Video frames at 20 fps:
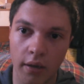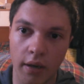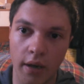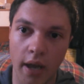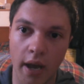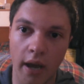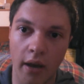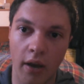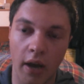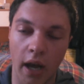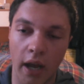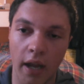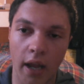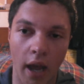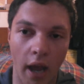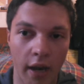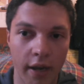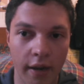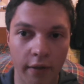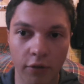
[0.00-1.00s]
Now, I,
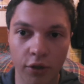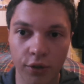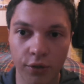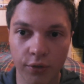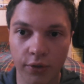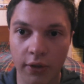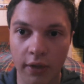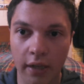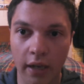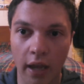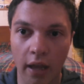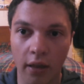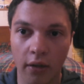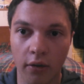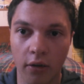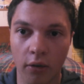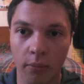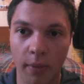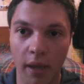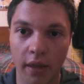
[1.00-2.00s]
I never used the
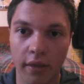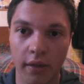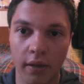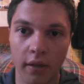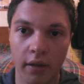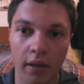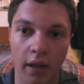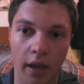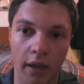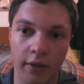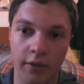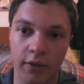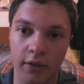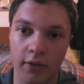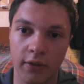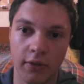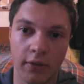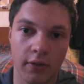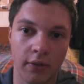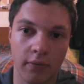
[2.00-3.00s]
Gallagher method. I
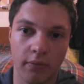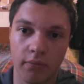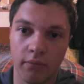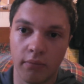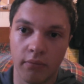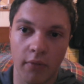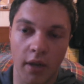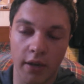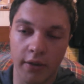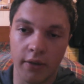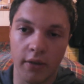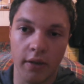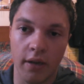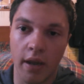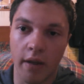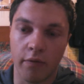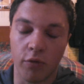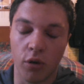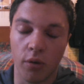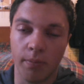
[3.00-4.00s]
just, it
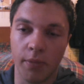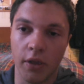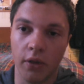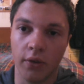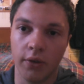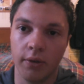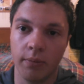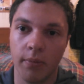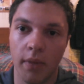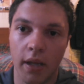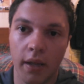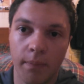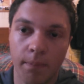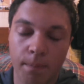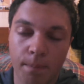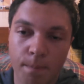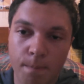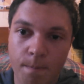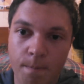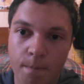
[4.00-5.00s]
never appealed to me.
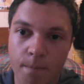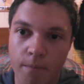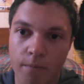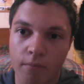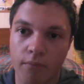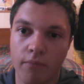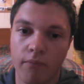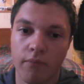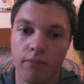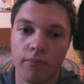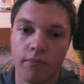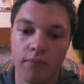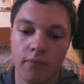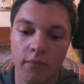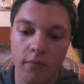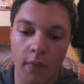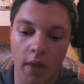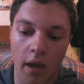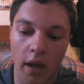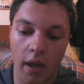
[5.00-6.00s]

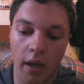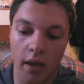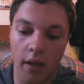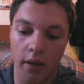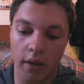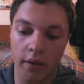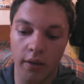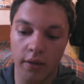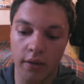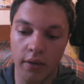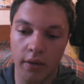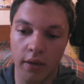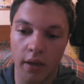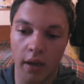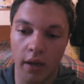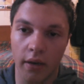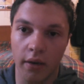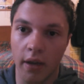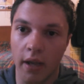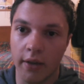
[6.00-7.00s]
Uh,
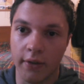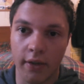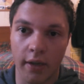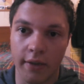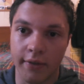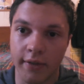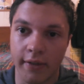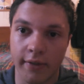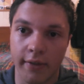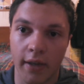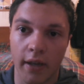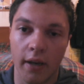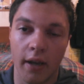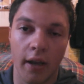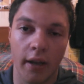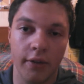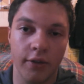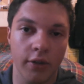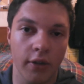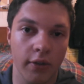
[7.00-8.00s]
and as, as I said,
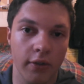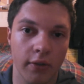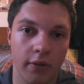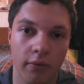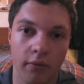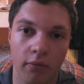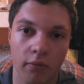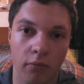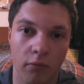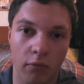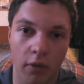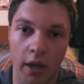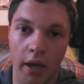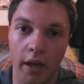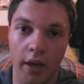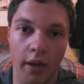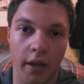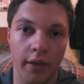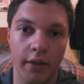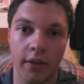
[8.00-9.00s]
I just
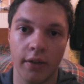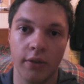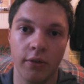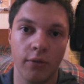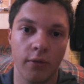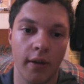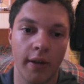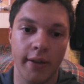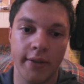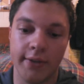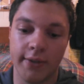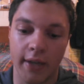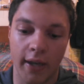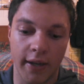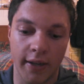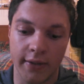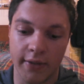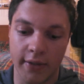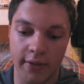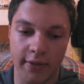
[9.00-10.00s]
ran. I didn't do any
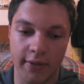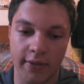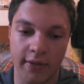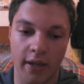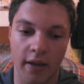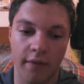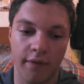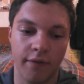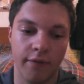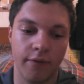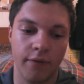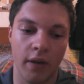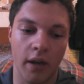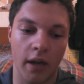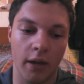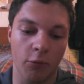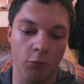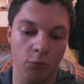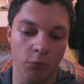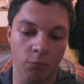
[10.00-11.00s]
sciencey stuff.
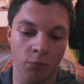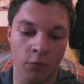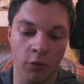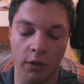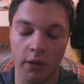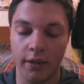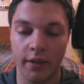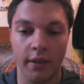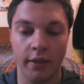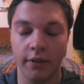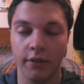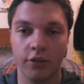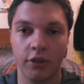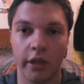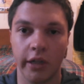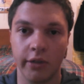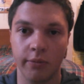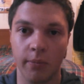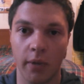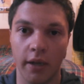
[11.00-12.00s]
I really didn't
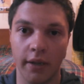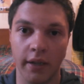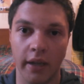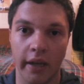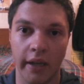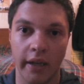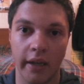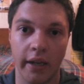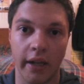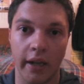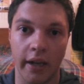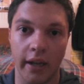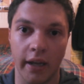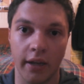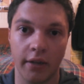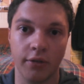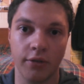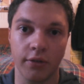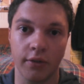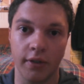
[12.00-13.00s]
change my diet. I
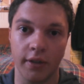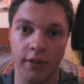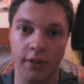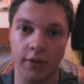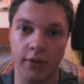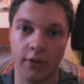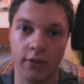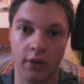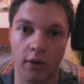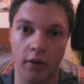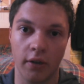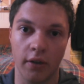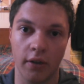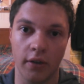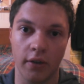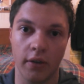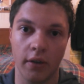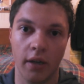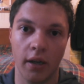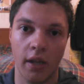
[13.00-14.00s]
actually
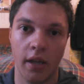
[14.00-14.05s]
started